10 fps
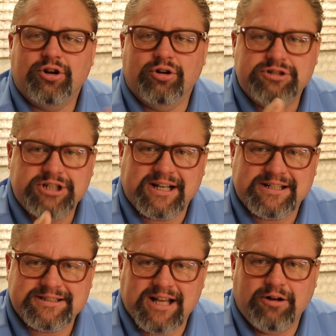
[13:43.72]
Go check
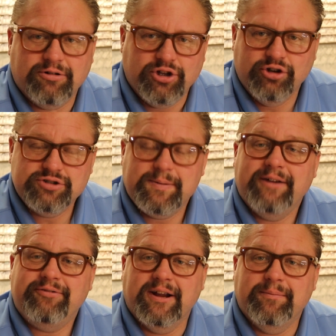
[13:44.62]
us out,
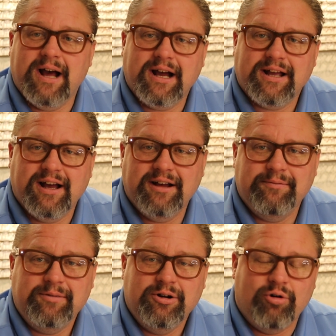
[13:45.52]

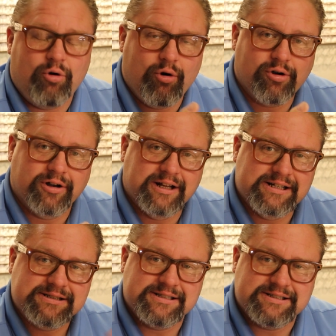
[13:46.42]
UseMyFrame.com. Order
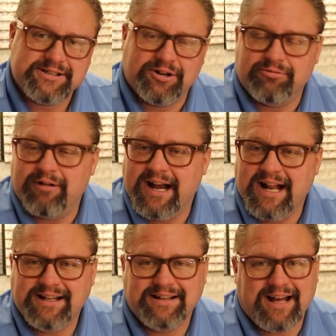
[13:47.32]
lenses right
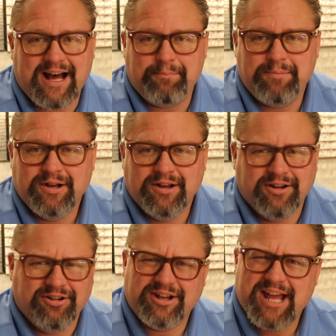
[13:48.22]
at the top.
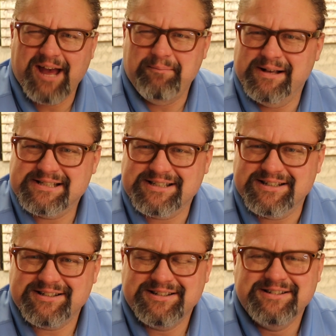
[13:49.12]
You can't miss
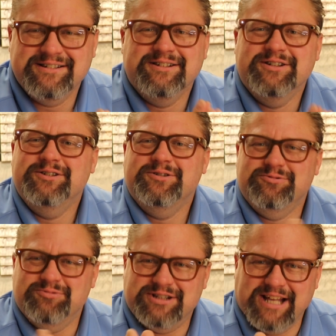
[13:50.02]
it.
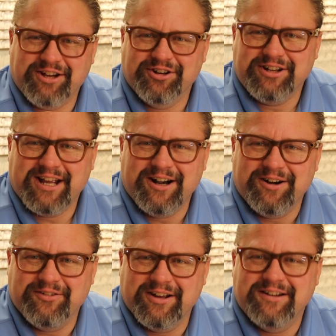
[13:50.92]
We'll take good
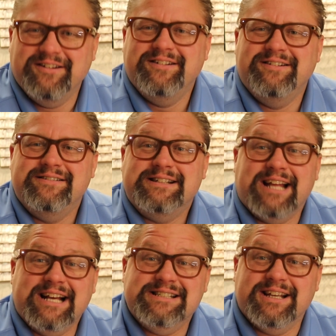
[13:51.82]
care of you.
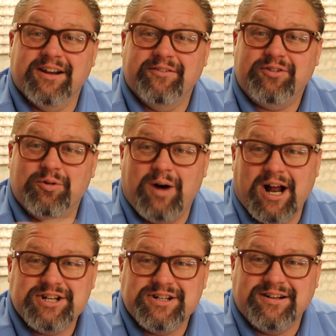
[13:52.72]
Thanks again for
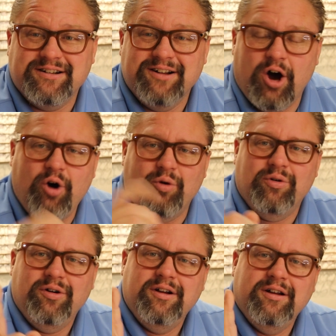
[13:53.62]
watching.
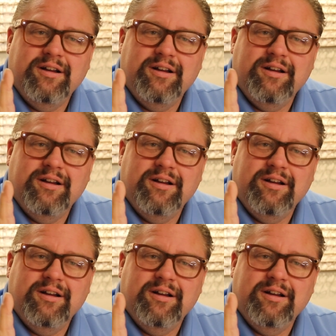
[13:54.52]
Oh,